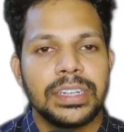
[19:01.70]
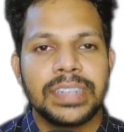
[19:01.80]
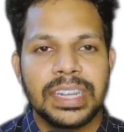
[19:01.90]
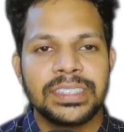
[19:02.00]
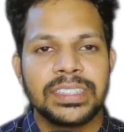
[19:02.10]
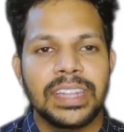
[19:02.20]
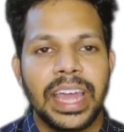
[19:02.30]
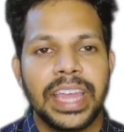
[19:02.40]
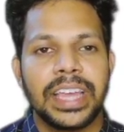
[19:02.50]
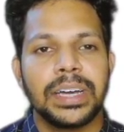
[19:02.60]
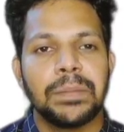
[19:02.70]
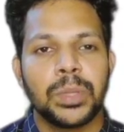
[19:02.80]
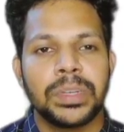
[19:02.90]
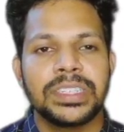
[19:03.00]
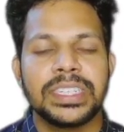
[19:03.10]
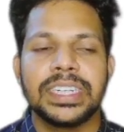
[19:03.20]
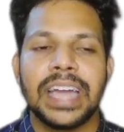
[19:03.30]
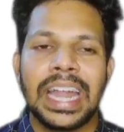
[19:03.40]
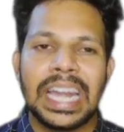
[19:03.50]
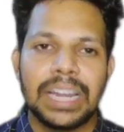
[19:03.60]
drugs like
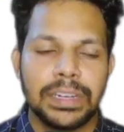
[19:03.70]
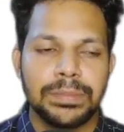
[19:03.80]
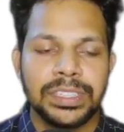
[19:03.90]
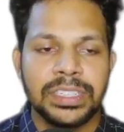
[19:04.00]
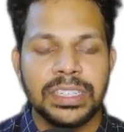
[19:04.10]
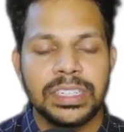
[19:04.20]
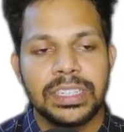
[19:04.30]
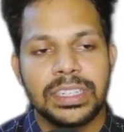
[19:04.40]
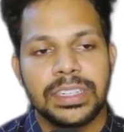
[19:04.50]
probenecid and rifampicin,